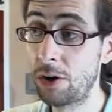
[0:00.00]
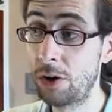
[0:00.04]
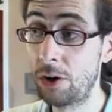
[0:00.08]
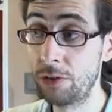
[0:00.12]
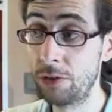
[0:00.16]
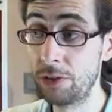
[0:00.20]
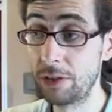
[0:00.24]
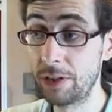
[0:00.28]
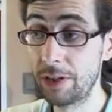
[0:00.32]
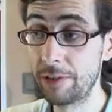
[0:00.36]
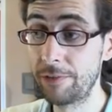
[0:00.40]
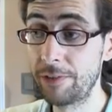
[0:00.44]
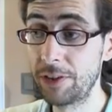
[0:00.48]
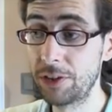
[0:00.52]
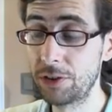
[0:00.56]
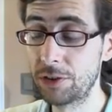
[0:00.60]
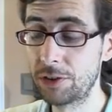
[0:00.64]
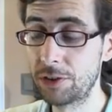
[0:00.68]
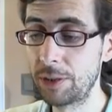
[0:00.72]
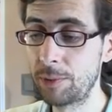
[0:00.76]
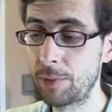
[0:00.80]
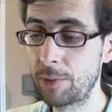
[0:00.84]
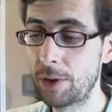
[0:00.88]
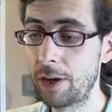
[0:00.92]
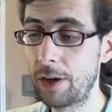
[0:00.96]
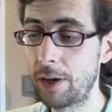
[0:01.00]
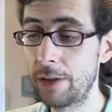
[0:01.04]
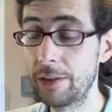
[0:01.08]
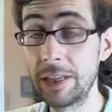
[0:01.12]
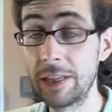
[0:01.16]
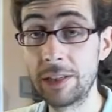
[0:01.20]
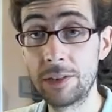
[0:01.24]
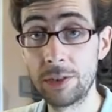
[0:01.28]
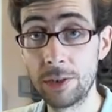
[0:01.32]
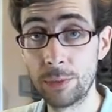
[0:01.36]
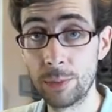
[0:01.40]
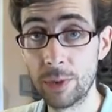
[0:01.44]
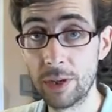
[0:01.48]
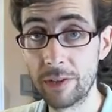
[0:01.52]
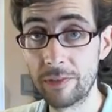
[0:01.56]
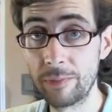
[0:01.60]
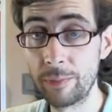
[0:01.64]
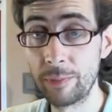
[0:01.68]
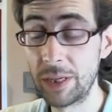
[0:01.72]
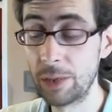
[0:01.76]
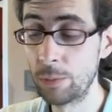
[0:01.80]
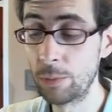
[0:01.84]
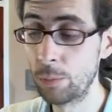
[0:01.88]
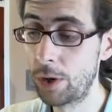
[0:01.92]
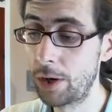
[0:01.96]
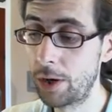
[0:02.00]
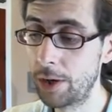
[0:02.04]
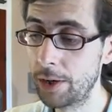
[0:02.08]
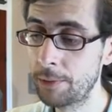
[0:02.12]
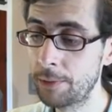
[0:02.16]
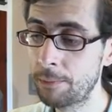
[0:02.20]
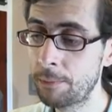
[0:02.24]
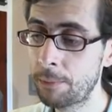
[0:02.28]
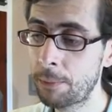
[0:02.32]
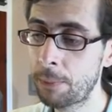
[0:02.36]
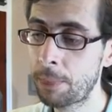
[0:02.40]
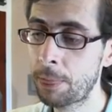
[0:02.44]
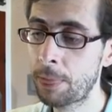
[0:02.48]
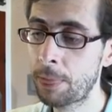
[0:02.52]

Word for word: on the official Steam client, they do work for me in Wine.